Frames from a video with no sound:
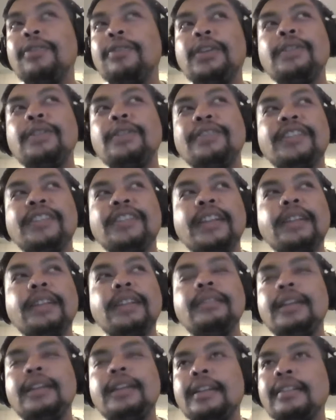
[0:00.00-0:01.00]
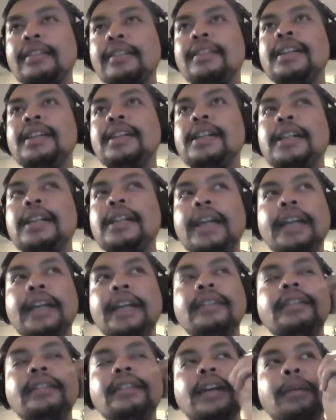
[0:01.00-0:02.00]
and over again.
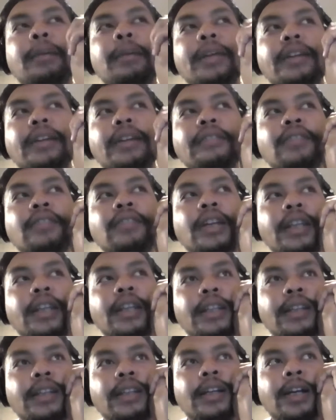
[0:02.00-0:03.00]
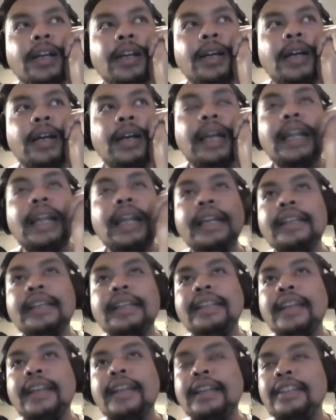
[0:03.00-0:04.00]
And I'm kind of like, I like
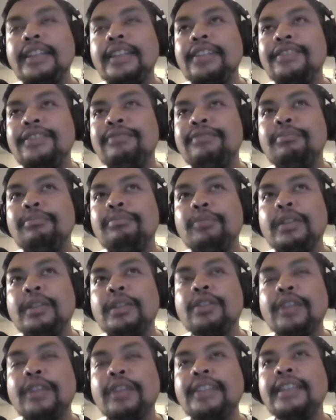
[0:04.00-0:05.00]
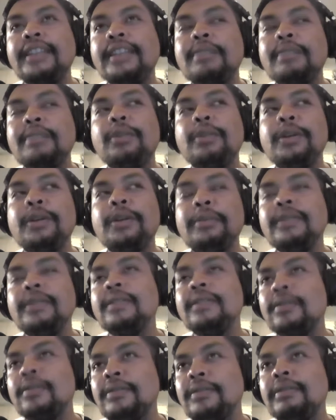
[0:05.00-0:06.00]
the idea of creating
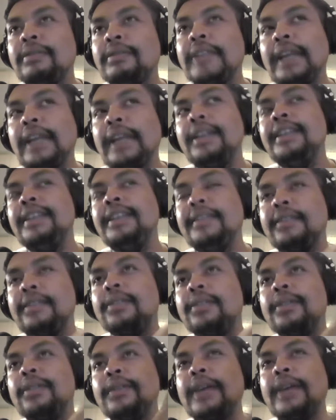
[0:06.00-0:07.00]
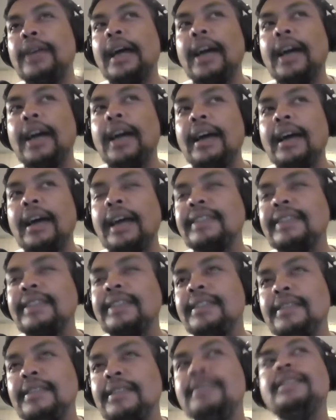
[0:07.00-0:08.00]
experiments that leads to
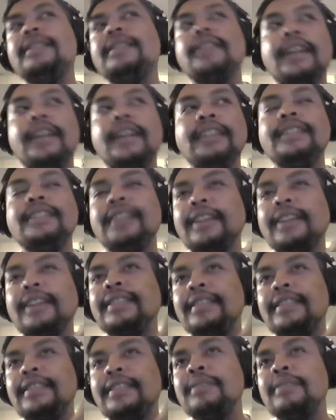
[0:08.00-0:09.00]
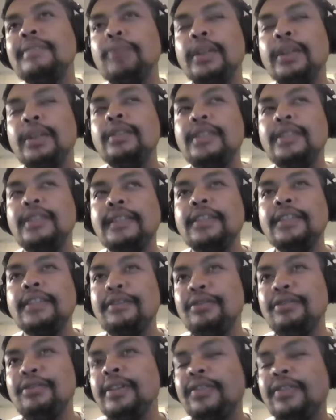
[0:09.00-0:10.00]
accidents, and these accidents being the
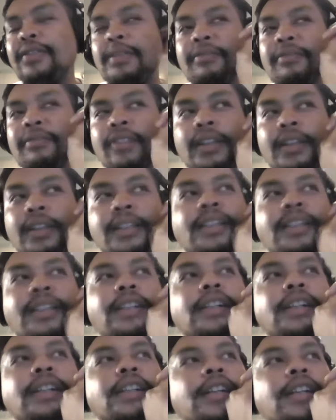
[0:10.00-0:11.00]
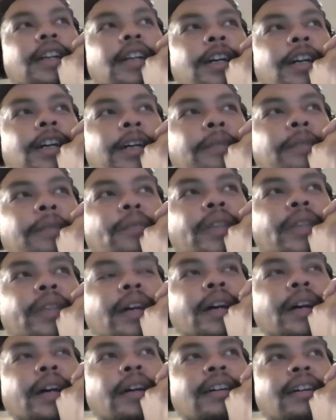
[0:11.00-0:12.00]
discovery of something
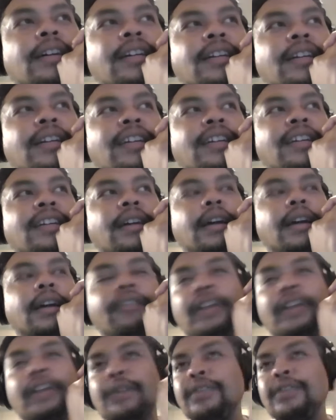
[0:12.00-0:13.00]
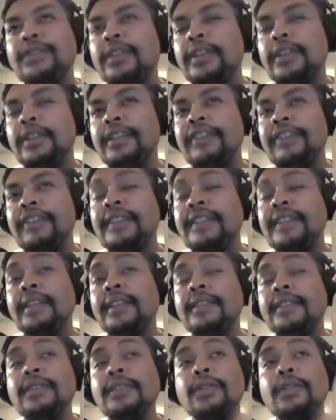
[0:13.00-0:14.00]
that I found suddenly
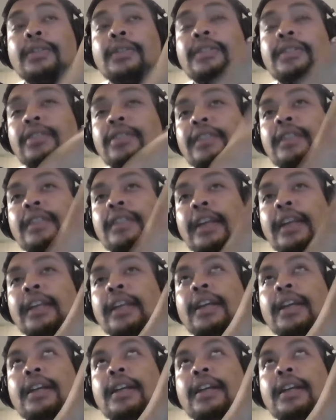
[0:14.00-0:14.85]
fascinating. So it's just like,